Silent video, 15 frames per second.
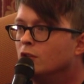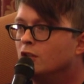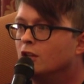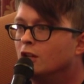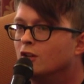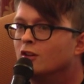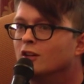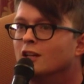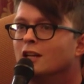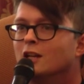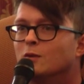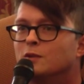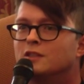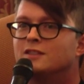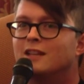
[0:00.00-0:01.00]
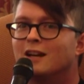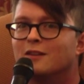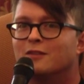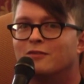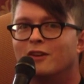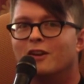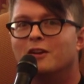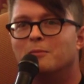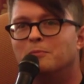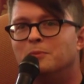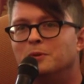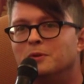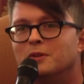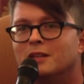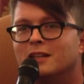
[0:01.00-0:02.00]
know, which sounds very
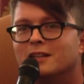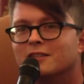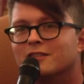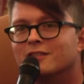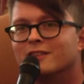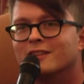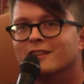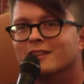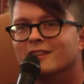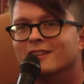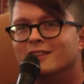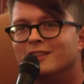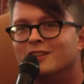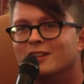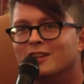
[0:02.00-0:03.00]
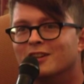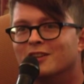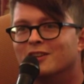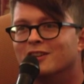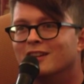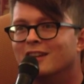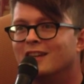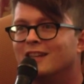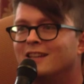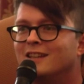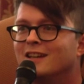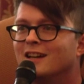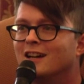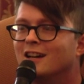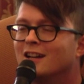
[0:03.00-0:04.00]
Buddhist, you know,
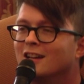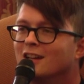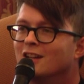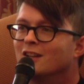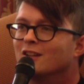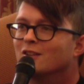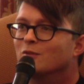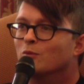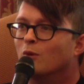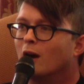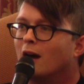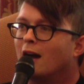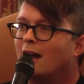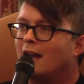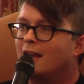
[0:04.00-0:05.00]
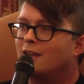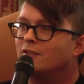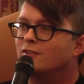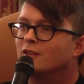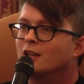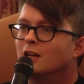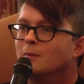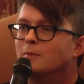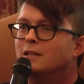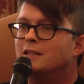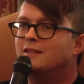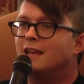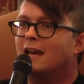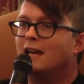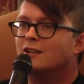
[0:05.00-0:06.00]
and wise, but
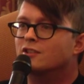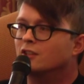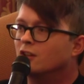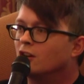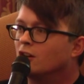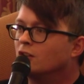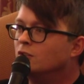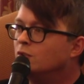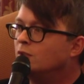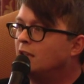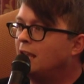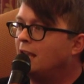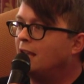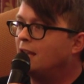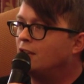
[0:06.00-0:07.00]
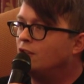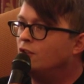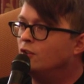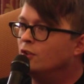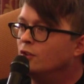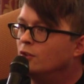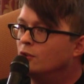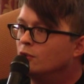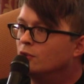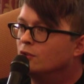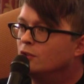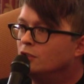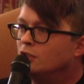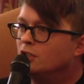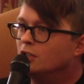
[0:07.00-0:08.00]
it's actually all you can
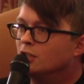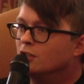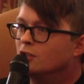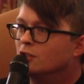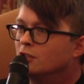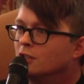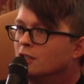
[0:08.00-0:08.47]
do, you know.